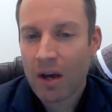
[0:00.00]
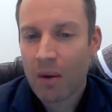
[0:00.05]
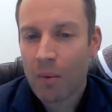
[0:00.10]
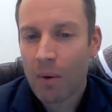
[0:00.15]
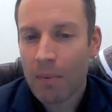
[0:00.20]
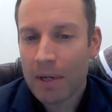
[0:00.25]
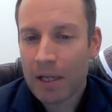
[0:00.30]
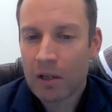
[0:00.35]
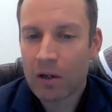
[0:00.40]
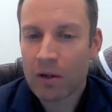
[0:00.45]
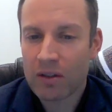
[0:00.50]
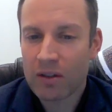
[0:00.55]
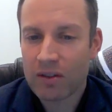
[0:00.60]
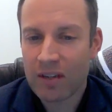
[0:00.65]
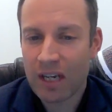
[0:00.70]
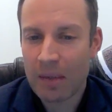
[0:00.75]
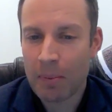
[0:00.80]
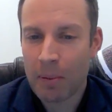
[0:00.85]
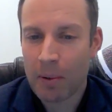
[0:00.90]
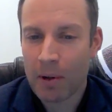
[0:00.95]
When we
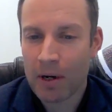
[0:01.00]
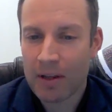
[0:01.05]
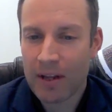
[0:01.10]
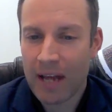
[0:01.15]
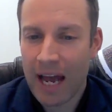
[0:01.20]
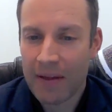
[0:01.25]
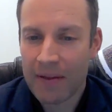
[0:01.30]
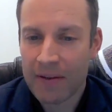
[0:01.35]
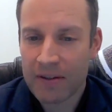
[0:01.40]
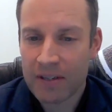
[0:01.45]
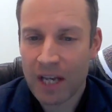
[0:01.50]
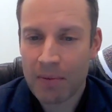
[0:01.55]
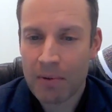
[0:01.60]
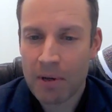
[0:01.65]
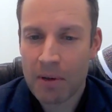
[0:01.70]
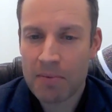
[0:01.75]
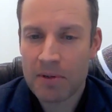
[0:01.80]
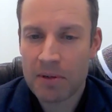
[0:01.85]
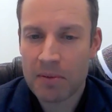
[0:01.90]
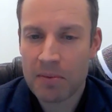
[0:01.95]
look deeper at how the
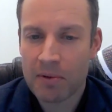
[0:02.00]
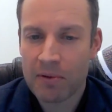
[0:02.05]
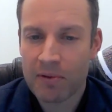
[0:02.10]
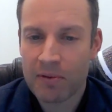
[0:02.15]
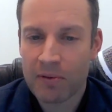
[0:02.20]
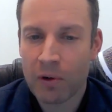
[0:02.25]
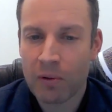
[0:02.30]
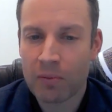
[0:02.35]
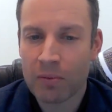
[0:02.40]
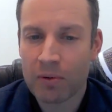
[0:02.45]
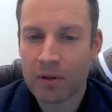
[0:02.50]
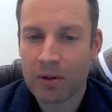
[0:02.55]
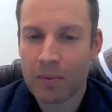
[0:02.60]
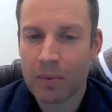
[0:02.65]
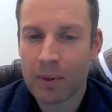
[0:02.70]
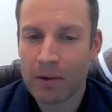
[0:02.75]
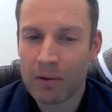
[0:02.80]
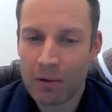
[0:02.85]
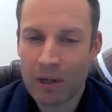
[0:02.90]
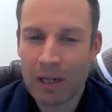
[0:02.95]
suburbs have performed,
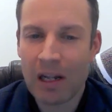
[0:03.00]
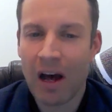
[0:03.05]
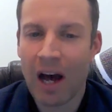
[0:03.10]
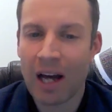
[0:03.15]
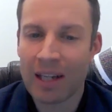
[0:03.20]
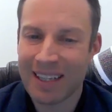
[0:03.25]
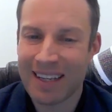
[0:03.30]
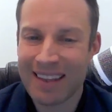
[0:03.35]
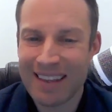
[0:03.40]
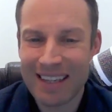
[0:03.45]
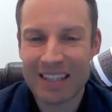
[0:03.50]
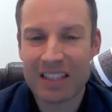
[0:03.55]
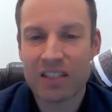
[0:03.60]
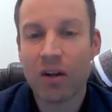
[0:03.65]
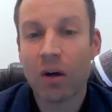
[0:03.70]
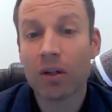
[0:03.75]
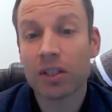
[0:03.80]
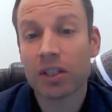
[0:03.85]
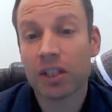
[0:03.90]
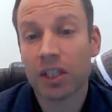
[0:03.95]
we realize that there's
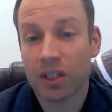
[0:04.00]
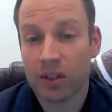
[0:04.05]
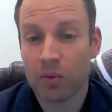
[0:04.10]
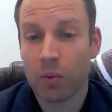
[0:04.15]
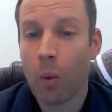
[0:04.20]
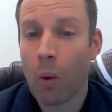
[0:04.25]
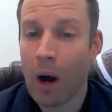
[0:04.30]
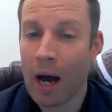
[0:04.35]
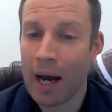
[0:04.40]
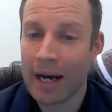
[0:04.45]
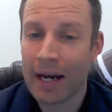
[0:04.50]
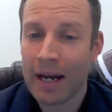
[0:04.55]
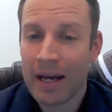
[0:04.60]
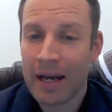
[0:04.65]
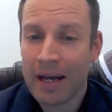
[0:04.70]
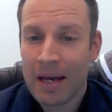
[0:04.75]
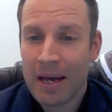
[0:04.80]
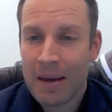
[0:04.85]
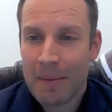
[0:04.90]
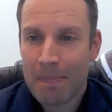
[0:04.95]
not just one
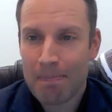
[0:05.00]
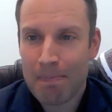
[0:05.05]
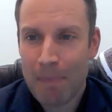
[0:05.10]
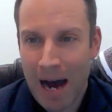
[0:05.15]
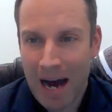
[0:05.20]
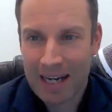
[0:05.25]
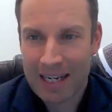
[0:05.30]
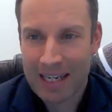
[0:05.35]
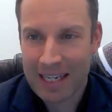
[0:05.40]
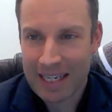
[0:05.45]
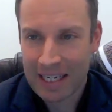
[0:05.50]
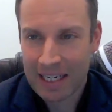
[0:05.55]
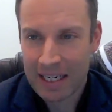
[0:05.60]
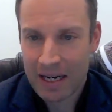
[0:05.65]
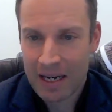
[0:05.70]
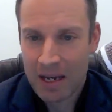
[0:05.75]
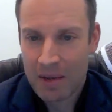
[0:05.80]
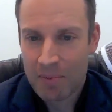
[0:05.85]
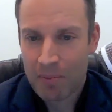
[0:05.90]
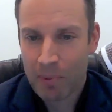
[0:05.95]

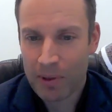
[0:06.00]
market,